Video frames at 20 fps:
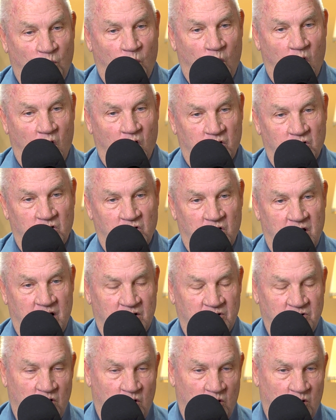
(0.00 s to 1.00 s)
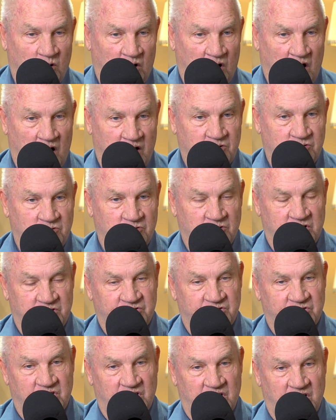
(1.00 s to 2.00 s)
water, had no
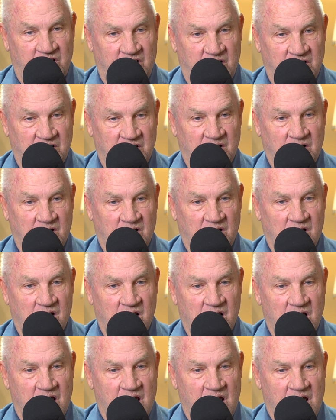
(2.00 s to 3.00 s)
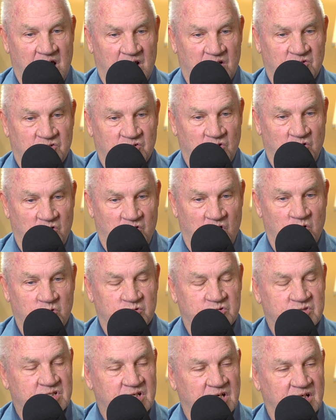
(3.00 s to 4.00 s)
electricity. And so
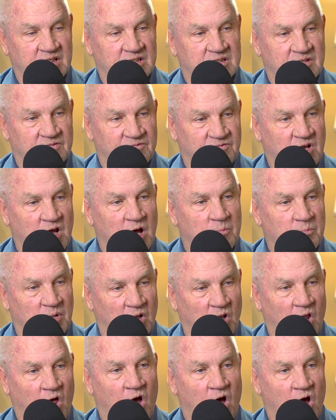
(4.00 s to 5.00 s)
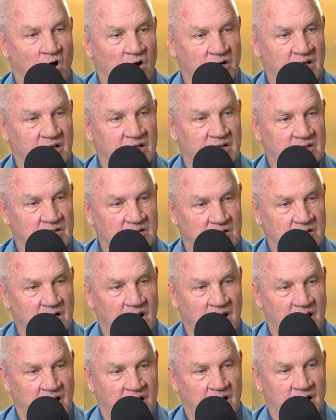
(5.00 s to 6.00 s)
those things have come along, and
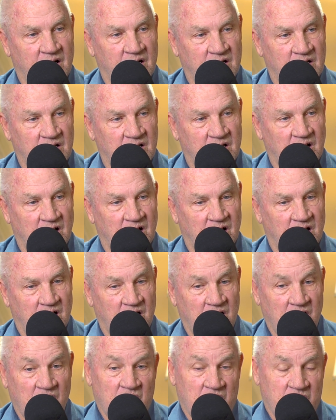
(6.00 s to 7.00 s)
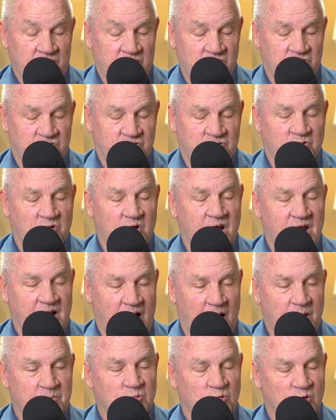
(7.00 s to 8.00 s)
and uh, this train
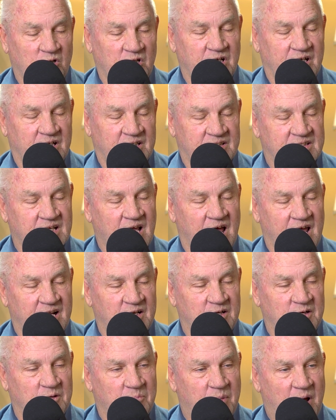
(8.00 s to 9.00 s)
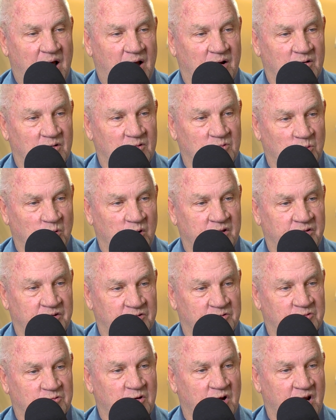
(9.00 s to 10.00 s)
I'm really excited about when
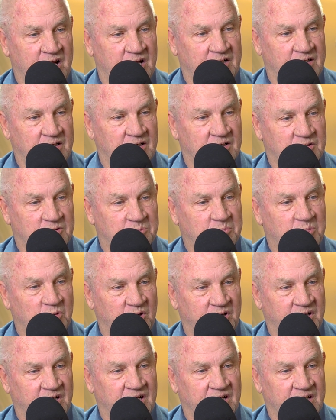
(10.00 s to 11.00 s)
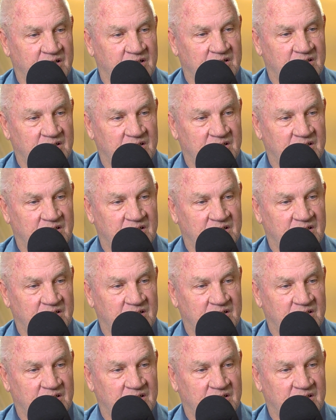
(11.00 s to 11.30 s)
the train gets put in.